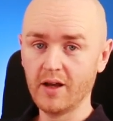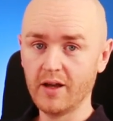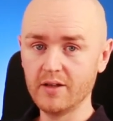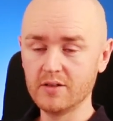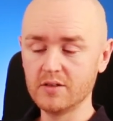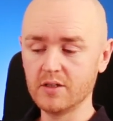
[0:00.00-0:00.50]

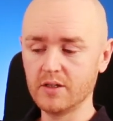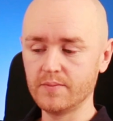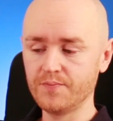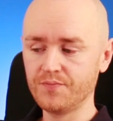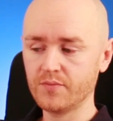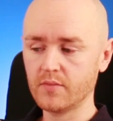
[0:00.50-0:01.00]

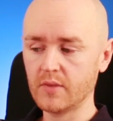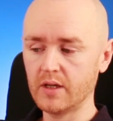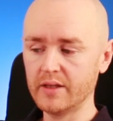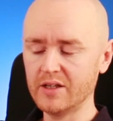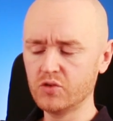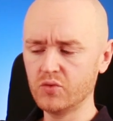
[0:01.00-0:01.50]
And
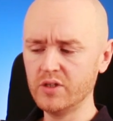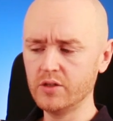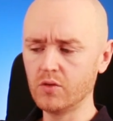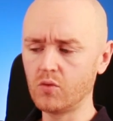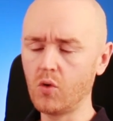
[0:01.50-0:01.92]
that's really the